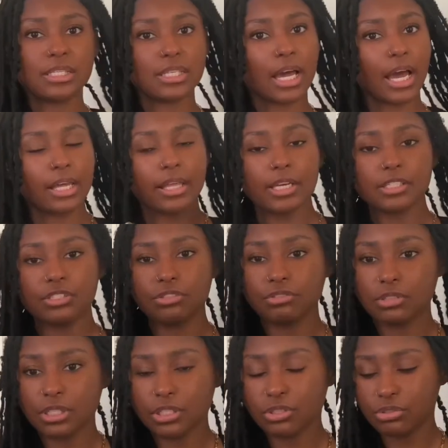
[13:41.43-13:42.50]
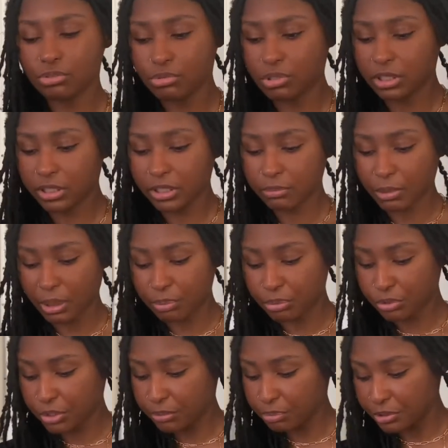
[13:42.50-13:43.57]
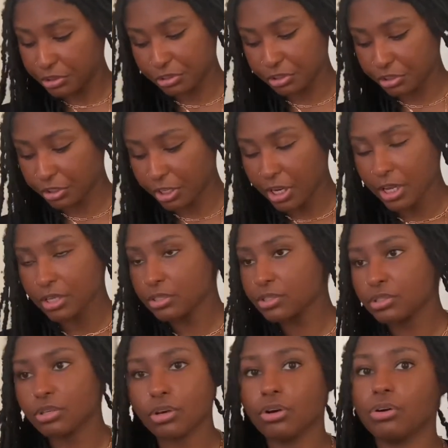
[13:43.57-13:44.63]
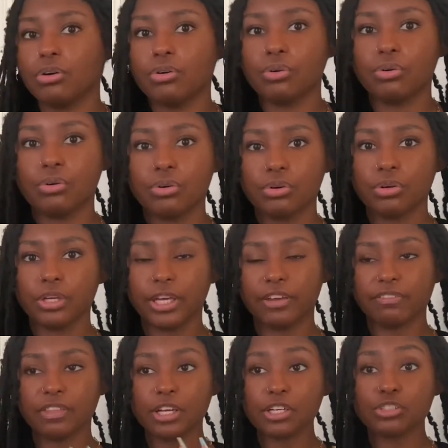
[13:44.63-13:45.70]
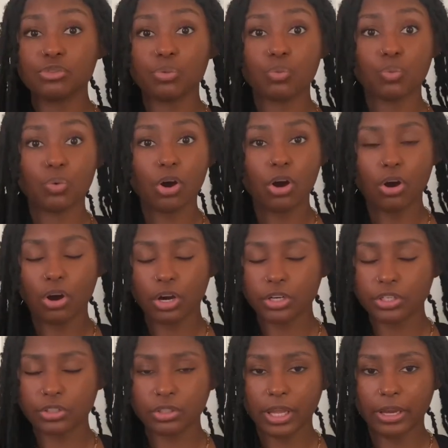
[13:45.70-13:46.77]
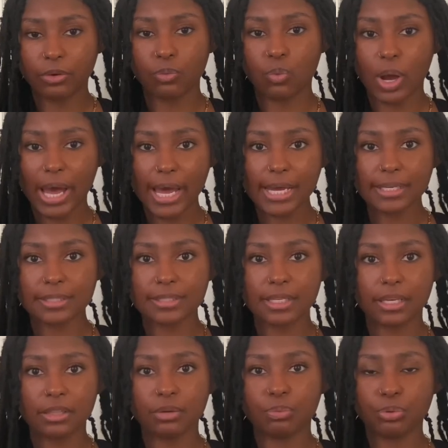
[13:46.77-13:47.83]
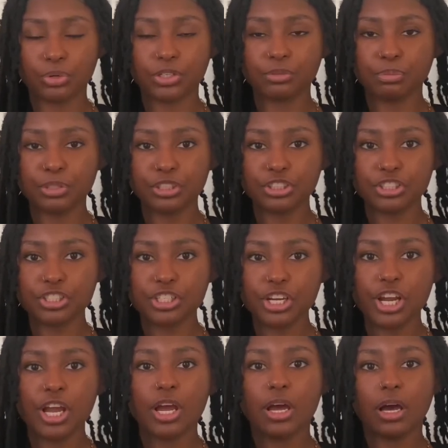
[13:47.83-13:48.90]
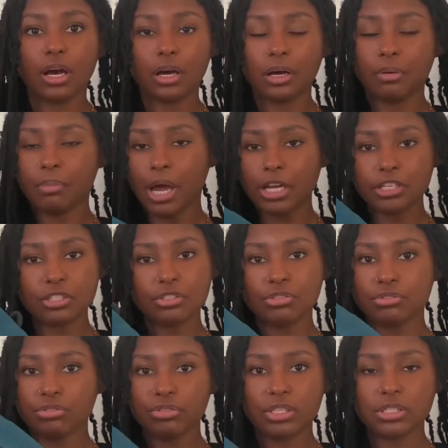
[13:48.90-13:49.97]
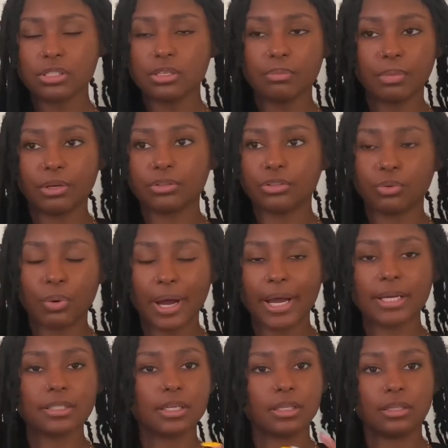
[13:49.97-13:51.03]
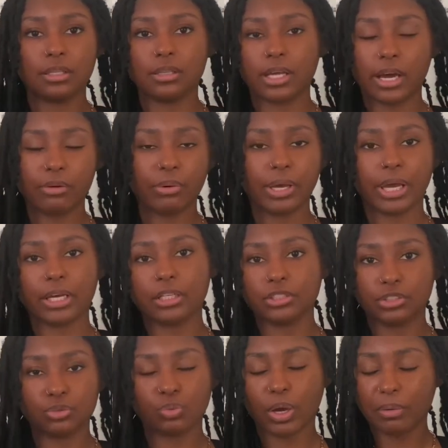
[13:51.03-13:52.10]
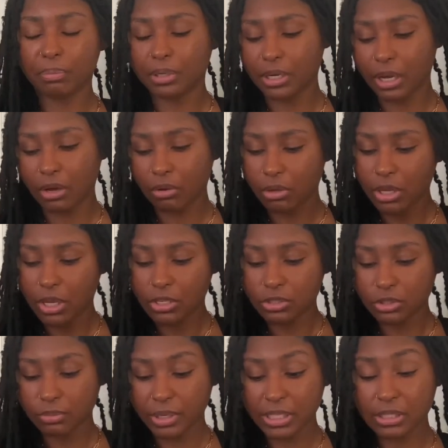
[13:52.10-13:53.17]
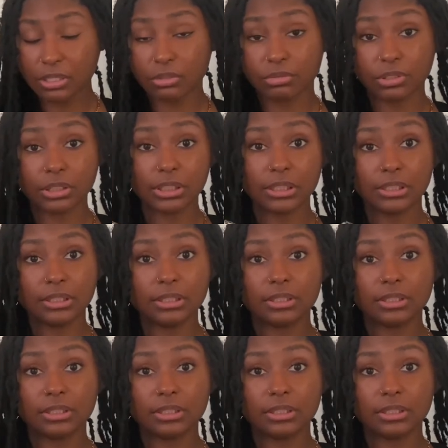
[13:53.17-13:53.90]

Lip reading: I like to use this to clean my pouring pitcher. So if there's hardened like wax in the pouring pitcher, I just use this to melt the wax, and then that way I can just wipe it out. So it makes it really easy.